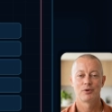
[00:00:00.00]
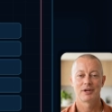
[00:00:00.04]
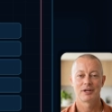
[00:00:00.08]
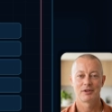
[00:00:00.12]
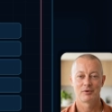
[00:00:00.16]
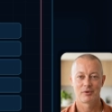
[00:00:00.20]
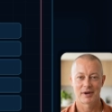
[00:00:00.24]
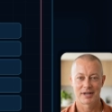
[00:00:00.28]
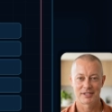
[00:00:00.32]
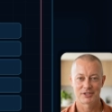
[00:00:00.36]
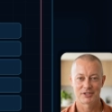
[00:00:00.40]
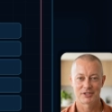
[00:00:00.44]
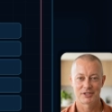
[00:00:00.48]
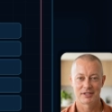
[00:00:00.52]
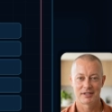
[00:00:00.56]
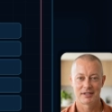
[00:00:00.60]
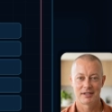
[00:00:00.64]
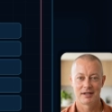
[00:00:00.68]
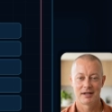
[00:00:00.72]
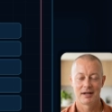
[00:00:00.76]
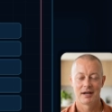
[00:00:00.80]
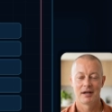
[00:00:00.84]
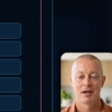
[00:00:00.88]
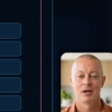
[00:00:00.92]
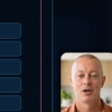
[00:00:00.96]

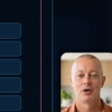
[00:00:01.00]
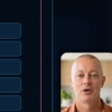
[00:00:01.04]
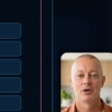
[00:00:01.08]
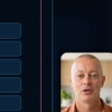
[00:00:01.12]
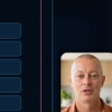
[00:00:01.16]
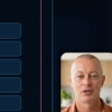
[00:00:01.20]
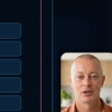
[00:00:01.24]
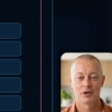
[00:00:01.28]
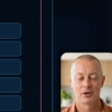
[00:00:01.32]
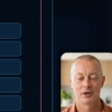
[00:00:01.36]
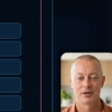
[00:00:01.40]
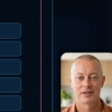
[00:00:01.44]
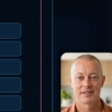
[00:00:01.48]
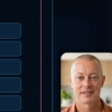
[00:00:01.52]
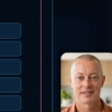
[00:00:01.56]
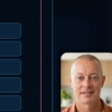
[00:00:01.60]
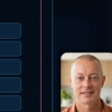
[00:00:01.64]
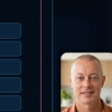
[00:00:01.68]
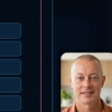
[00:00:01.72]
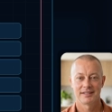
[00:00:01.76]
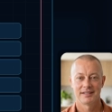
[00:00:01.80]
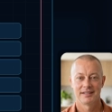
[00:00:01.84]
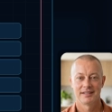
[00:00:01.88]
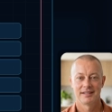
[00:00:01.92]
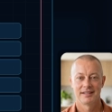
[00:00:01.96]
regression, or
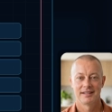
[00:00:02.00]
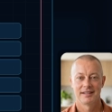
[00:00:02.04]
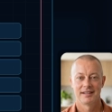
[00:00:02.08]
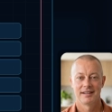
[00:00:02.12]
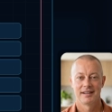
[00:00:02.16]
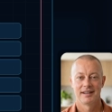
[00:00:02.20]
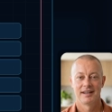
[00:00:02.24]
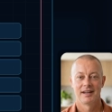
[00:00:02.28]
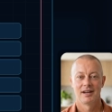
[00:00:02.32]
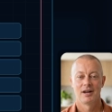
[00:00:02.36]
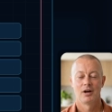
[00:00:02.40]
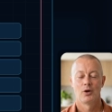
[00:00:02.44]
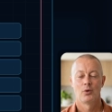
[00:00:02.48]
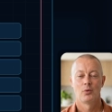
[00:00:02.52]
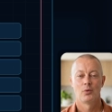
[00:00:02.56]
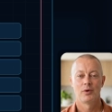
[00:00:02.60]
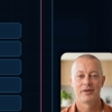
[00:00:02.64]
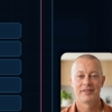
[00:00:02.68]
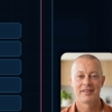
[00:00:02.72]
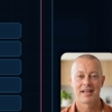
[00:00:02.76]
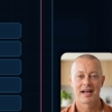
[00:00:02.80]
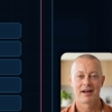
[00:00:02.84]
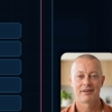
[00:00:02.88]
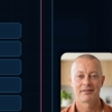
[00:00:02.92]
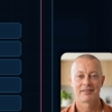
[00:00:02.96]
noise.
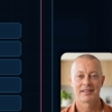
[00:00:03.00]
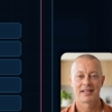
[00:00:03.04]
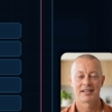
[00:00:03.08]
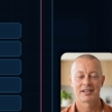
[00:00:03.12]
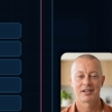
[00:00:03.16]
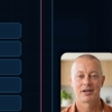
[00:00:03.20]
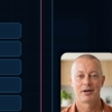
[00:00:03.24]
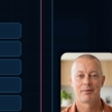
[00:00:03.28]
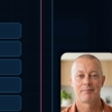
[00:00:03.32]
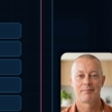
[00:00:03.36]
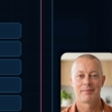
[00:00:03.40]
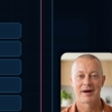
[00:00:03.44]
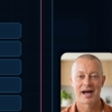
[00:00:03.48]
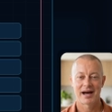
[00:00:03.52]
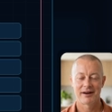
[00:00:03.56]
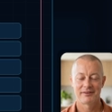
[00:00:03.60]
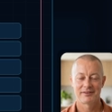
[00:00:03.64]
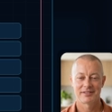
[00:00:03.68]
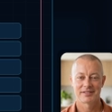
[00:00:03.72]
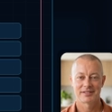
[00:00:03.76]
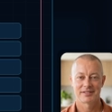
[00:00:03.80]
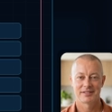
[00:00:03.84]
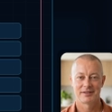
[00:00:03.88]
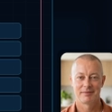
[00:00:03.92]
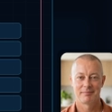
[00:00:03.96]
Without that
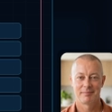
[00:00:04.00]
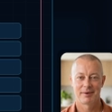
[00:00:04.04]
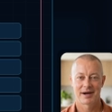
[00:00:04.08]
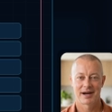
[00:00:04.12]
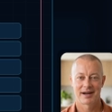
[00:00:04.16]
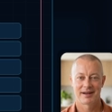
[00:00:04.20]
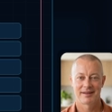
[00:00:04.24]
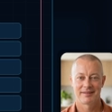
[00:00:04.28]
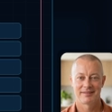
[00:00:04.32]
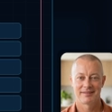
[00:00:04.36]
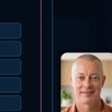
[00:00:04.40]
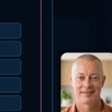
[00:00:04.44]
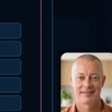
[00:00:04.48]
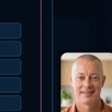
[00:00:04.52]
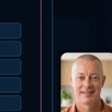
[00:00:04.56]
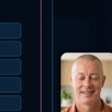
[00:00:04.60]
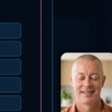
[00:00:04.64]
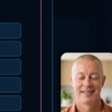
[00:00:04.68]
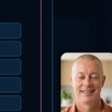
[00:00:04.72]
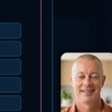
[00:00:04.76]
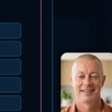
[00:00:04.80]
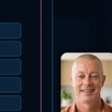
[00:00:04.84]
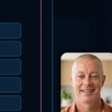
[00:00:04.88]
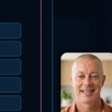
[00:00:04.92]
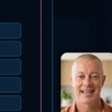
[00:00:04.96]
comparison path,
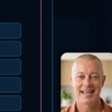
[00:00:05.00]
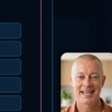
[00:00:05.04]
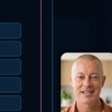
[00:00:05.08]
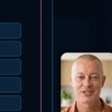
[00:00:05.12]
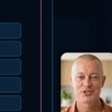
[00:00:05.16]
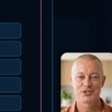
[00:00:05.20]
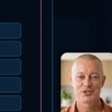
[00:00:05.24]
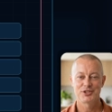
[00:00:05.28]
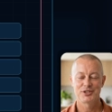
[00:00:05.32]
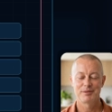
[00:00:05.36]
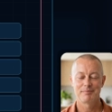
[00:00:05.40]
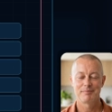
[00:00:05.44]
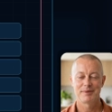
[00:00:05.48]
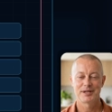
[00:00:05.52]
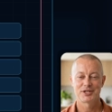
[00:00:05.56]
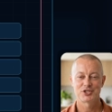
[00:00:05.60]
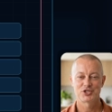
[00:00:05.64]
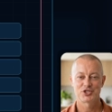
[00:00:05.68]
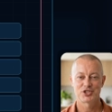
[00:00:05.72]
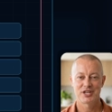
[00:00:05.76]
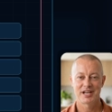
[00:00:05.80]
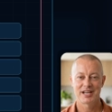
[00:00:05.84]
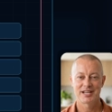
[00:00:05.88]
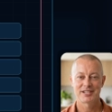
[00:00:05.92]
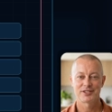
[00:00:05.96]
the agent may
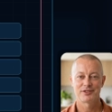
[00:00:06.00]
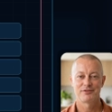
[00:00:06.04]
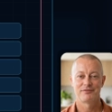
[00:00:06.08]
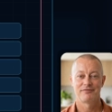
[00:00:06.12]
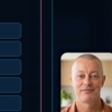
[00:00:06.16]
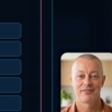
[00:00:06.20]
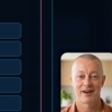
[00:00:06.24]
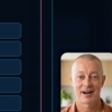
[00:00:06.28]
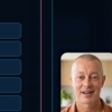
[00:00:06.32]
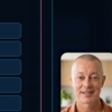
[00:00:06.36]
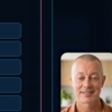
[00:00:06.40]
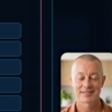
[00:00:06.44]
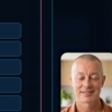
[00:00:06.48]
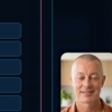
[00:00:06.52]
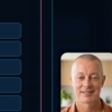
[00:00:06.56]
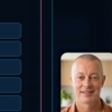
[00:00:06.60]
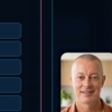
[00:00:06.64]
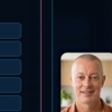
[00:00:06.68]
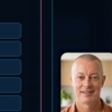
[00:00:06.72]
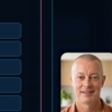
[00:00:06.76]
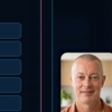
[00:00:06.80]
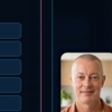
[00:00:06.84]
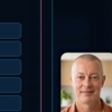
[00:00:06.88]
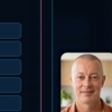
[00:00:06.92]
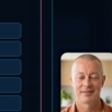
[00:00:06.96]
change
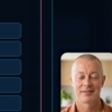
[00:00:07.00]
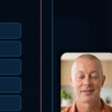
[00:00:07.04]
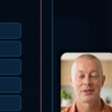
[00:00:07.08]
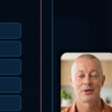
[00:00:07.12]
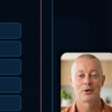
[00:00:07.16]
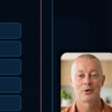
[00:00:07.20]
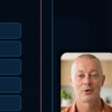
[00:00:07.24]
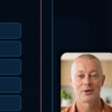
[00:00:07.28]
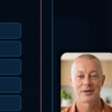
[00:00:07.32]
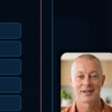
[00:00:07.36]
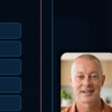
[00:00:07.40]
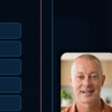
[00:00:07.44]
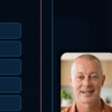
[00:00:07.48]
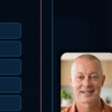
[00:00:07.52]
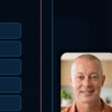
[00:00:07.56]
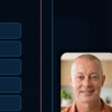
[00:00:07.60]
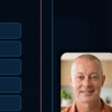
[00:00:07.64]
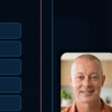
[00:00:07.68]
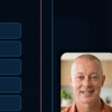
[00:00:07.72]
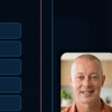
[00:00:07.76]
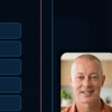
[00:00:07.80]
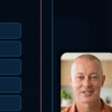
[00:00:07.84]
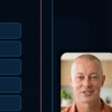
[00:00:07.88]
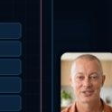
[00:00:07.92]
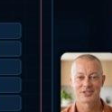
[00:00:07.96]
faster than the
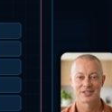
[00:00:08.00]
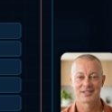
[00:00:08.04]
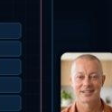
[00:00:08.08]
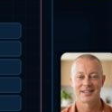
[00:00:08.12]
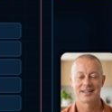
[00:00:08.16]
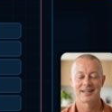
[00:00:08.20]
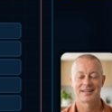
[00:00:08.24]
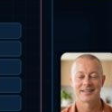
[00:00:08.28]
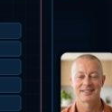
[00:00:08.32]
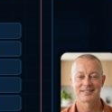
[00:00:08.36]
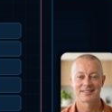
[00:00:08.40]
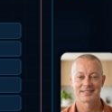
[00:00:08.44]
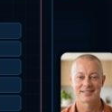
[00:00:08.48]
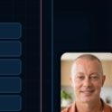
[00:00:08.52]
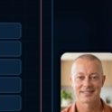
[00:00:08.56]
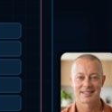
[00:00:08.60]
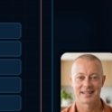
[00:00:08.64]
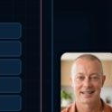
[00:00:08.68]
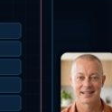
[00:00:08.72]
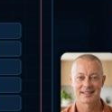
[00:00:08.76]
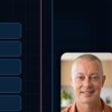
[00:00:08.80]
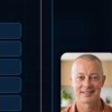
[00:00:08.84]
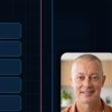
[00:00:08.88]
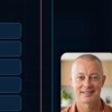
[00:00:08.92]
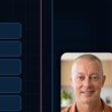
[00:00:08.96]
organization can
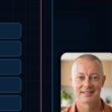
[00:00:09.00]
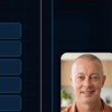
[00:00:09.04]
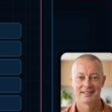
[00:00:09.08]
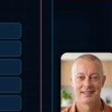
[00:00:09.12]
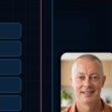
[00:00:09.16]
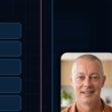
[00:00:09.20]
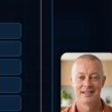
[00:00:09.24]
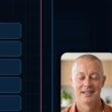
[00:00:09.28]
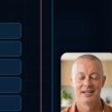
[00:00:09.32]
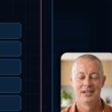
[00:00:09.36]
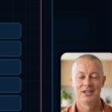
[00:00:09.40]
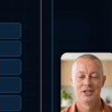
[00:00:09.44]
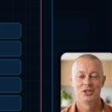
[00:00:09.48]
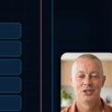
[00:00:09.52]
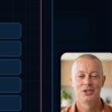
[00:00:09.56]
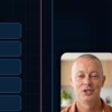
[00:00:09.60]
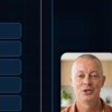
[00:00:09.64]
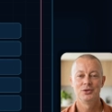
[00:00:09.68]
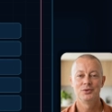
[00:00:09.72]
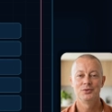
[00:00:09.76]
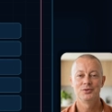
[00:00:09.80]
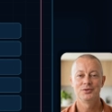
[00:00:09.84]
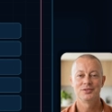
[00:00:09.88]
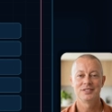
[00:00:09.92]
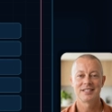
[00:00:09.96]
understand.
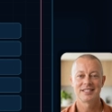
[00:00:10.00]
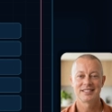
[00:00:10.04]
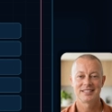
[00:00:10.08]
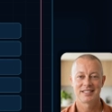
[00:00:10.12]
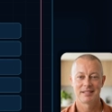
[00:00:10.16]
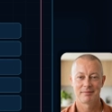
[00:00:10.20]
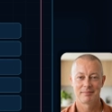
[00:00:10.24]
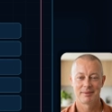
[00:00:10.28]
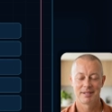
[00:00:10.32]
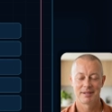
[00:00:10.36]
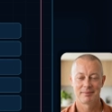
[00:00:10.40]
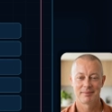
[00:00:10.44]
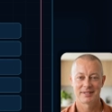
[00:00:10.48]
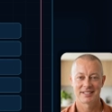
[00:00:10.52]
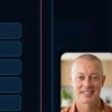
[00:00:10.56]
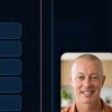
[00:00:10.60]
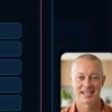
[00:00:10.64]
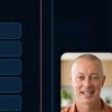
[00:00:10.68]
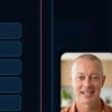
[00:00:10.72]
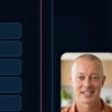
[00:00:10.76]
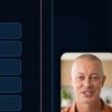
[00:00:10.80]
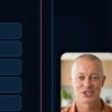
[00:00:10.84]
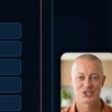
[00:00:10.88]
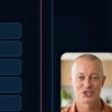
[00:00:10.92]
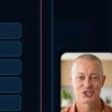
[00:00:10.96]
Use this
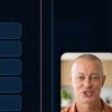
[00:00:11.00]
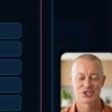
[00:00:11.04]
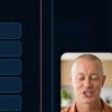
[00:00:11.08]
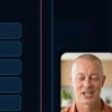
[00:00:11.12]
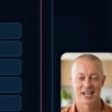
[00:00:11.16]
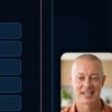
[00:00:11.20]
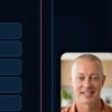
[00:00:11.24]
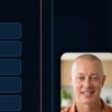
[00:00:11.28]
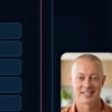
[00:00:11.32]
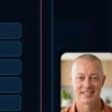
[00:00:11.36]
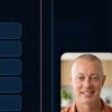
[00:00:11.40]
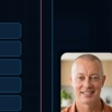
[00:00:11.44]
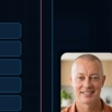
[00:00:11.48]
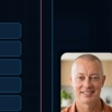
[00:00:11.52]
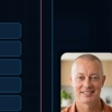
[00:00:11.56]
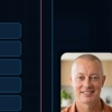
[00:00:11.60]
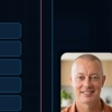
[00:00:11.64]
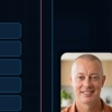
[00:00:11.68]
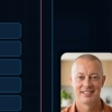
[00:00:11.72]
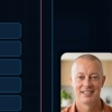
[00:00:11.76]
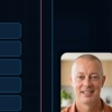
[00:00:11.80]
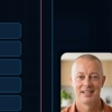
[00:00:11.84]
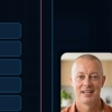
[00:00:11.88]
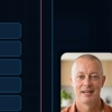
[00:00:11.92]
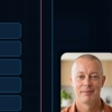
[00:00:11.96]
implementation checklist
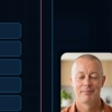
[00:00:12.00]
